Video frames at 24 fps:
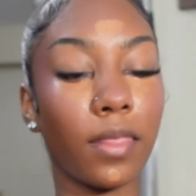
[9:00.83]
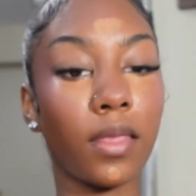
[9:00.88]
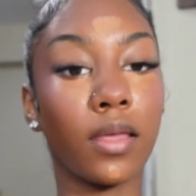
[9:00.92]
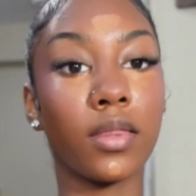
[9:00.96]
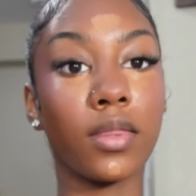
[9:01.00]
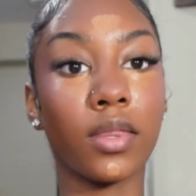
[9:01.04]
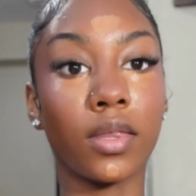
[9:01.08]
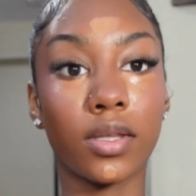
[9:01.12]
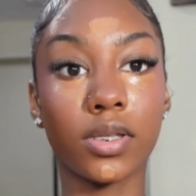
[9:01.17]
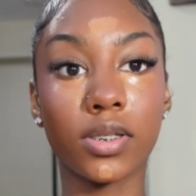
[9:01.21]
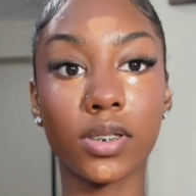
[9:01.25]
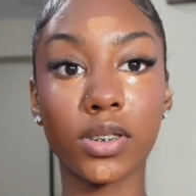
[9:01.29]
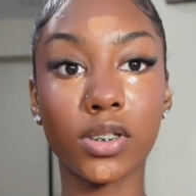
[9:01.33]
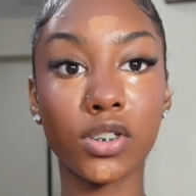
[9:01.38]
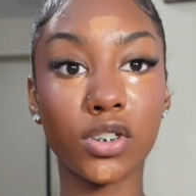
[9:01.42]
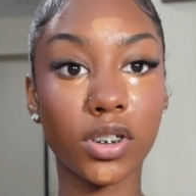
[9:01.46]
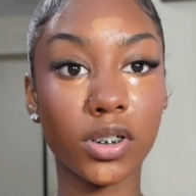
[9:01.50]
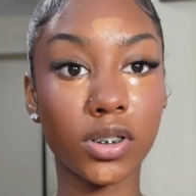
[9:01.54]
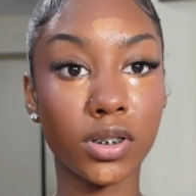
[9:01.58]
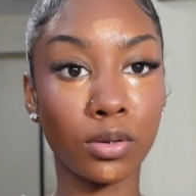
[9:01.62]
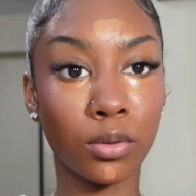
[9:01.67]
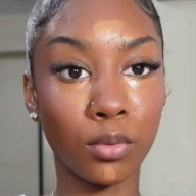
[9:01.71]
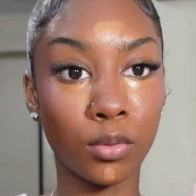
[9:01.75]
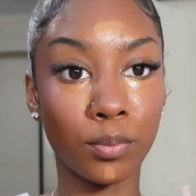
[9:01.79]
This is
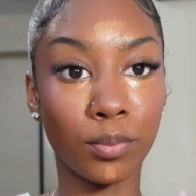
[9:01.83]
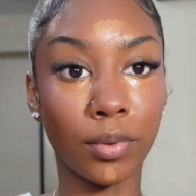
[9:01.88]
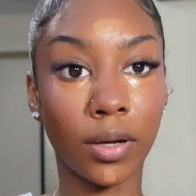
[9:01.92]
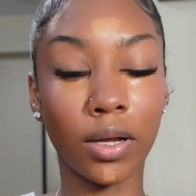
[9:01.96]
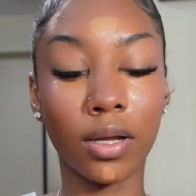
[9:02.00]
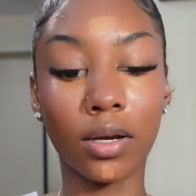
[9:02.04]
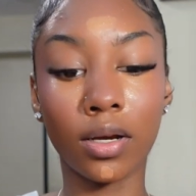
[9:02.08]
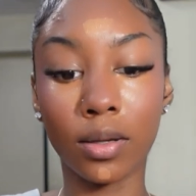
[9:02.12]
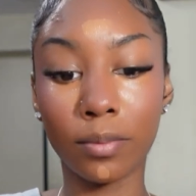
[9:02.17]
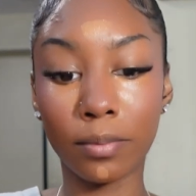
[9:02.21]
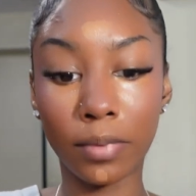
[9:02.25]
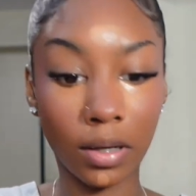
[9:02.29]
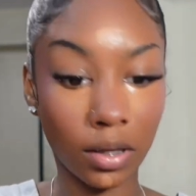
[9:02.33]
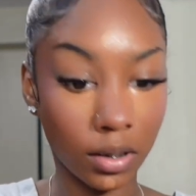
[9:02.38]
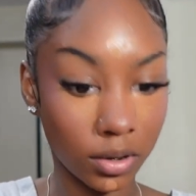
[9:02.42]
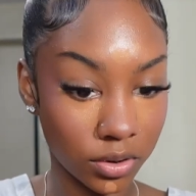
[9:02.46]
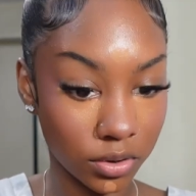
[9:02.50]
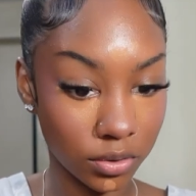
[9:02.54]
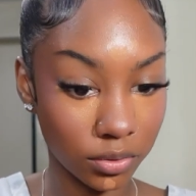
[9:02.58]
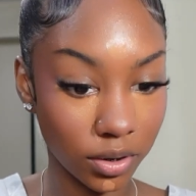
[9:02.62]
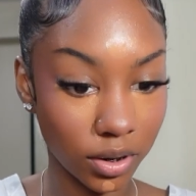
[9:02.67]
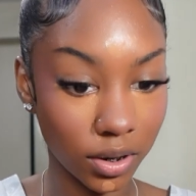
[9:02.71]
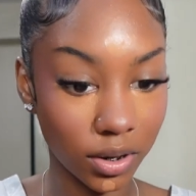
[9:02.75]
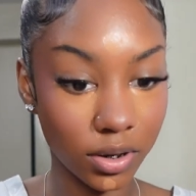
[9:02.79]
just to brighten up my
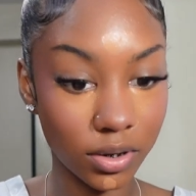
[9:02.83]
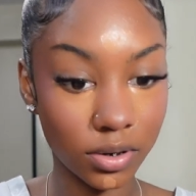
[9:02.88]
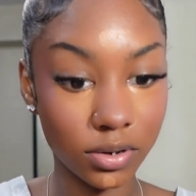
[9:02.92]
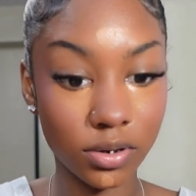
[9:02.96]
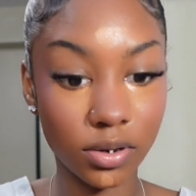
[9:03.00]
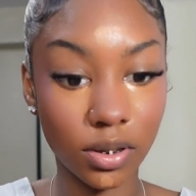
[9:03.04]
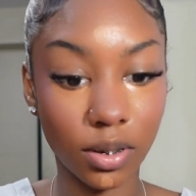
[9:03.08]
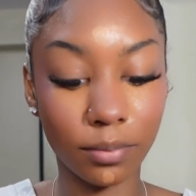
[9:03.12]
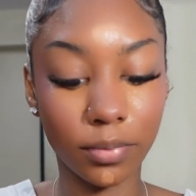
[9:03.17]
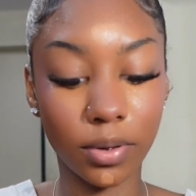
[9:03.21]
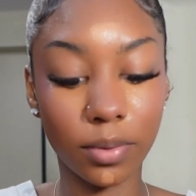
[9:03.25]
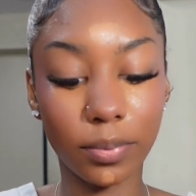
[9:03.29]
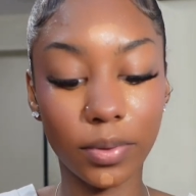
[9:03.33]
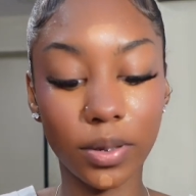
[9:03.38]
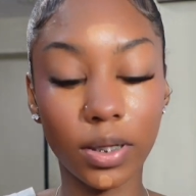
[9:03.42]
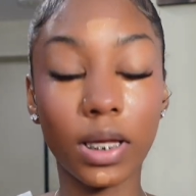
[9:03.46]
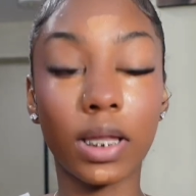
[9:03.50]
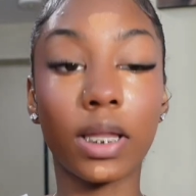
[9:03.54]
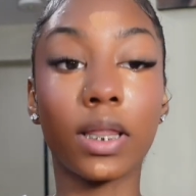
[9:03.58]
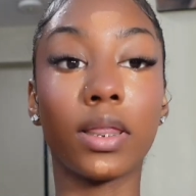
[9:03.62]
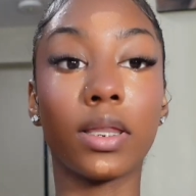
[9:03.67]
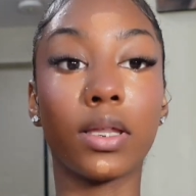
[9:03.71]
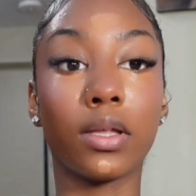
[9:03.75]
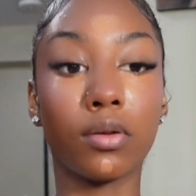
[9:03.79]
under eyes. I'm going to put
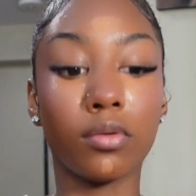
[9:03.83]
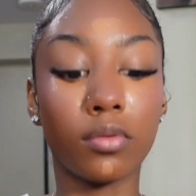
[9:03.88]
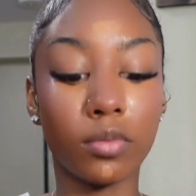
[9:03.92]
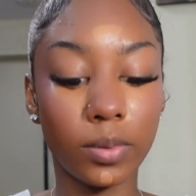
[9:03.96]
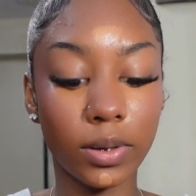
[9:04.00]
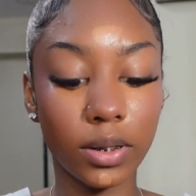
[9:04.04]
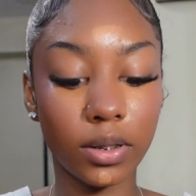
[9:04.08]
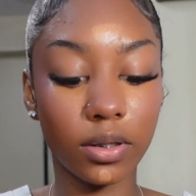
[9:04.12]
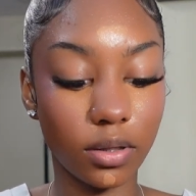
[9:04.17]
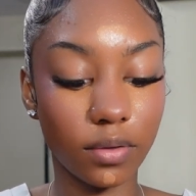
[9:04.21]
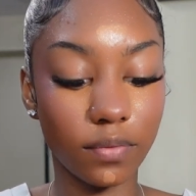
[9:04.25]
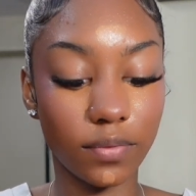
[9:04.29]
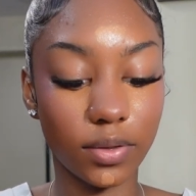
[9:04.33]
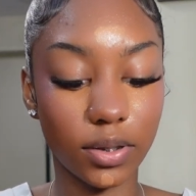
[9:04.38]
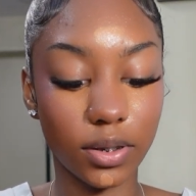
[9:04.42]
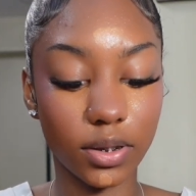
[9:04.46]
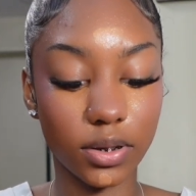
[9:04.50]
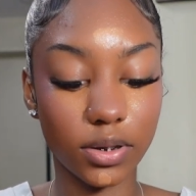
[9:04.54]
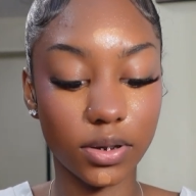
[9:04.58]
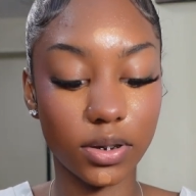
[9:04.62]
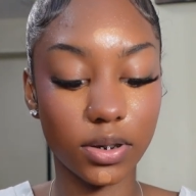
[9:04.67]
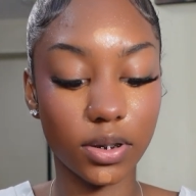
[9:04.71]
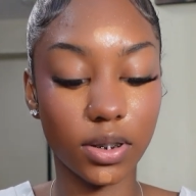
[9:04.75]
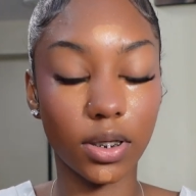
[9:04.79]
a little bit of
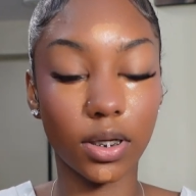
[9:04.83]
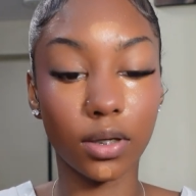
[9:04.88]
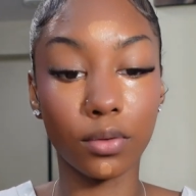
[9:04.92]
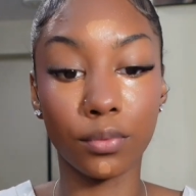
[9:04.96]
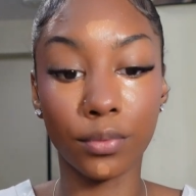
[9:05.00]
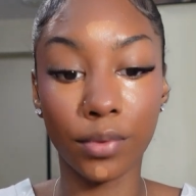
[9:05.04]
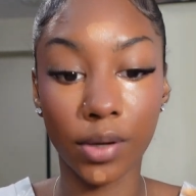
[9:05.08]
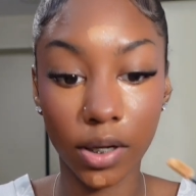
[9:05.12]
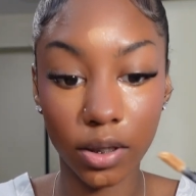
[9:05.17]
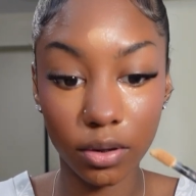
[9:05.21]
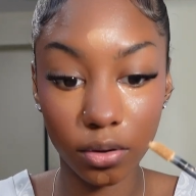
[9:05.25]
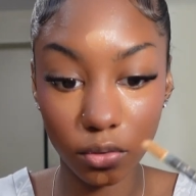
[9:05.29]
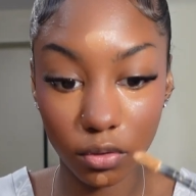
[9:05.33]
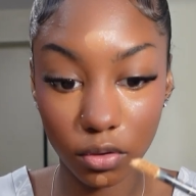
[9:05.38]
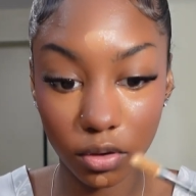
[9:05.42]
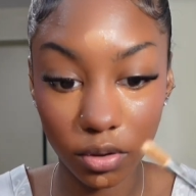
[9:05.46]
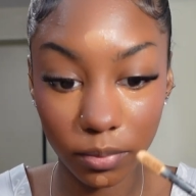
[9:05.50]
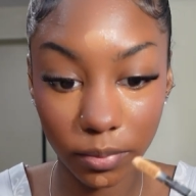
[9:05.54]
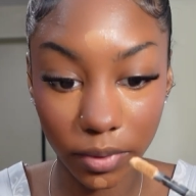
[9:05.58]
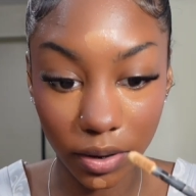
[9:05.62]
this right in the corner of